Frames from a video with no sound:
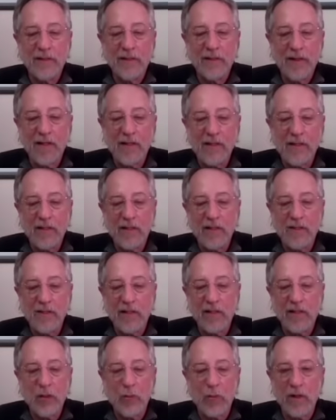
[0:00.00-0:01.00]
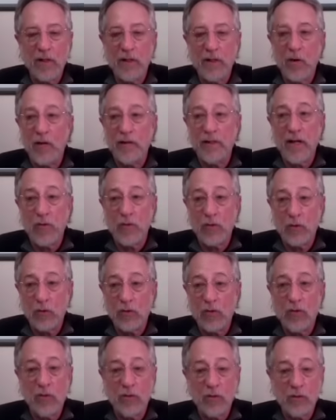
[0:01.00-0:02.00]
It's like you want to go on that
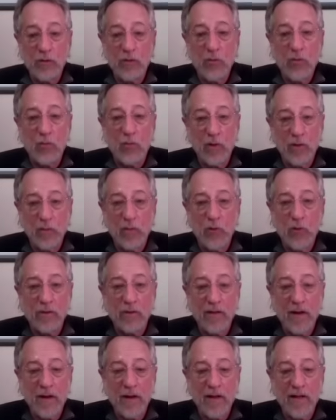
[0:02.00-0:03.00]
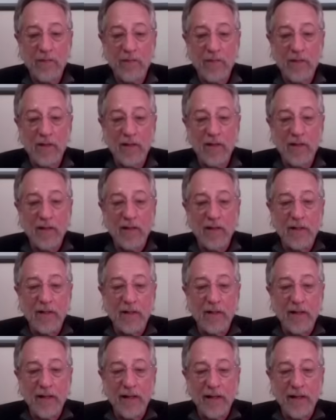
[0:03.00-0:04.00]
roller coaster one more time.
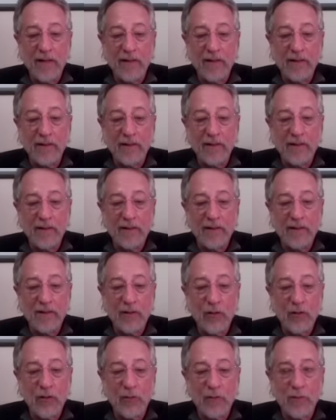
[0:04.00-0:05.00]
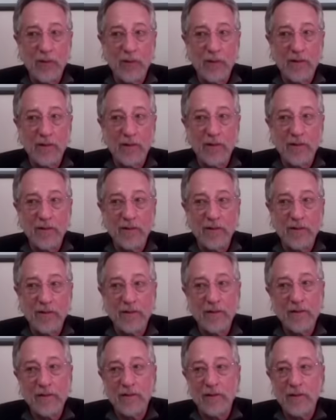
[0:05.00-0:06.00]
And so, but
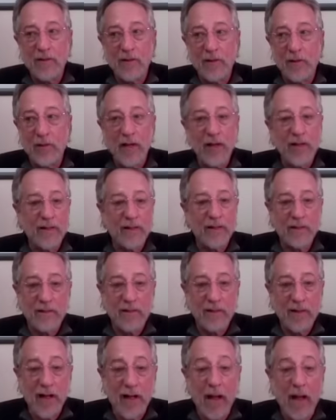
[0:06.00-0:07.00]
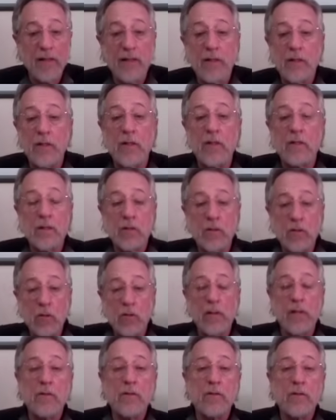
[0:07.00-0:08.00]
okay. And, the, and so
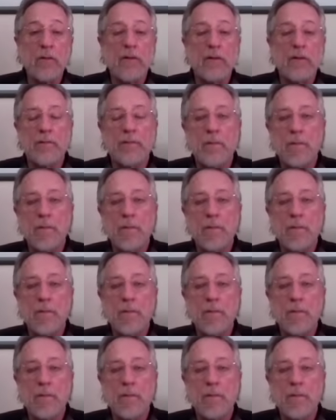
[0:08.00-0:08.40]
here's the thing